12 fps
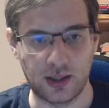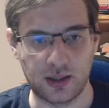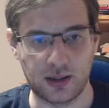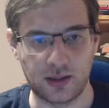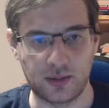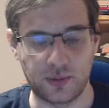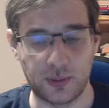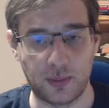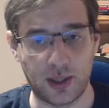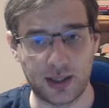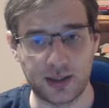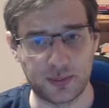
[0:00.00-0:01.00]
And with
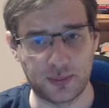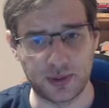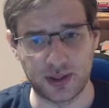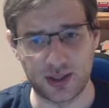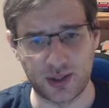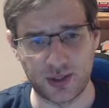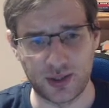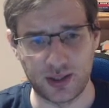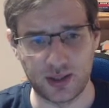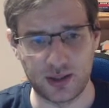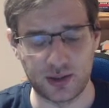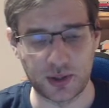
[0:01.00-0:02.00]
black disposition,
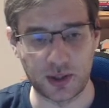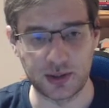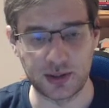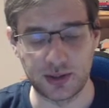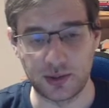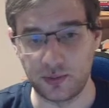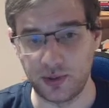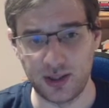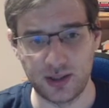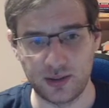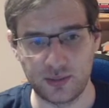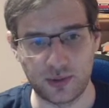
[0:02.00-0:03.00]
and chances to
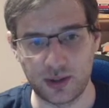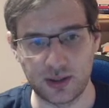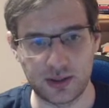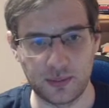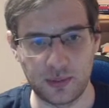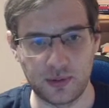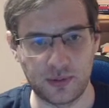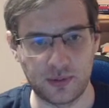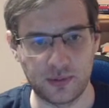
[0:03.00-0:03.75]
win, for example,